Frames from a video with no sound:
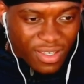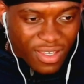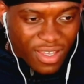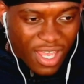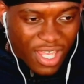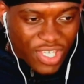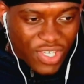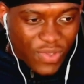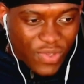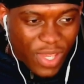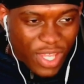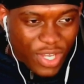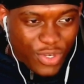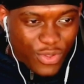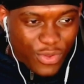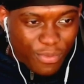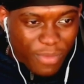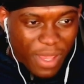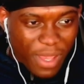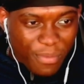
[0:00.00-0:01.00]
Are you a
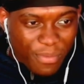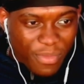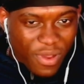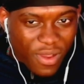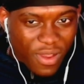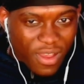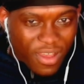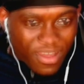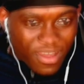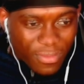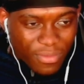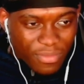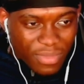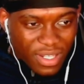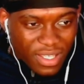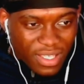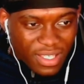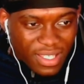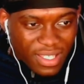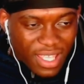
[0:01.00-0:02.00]
new member?
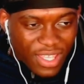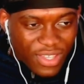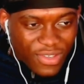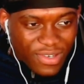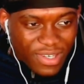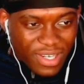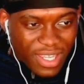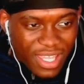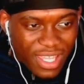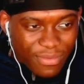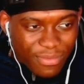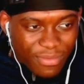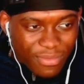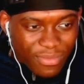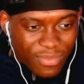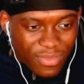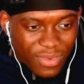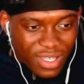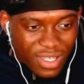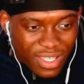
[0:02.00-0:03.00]
Please state your name.
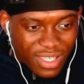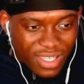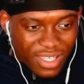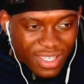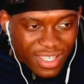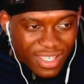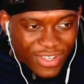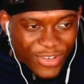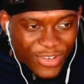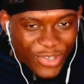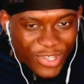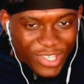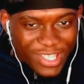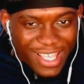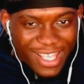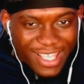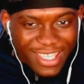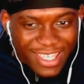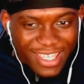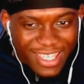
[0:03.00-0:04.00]

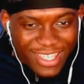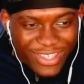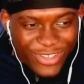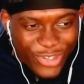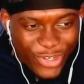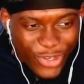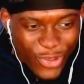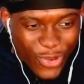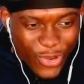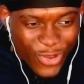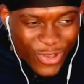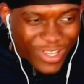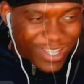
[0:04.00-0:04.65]
Kurosaki Ichigo.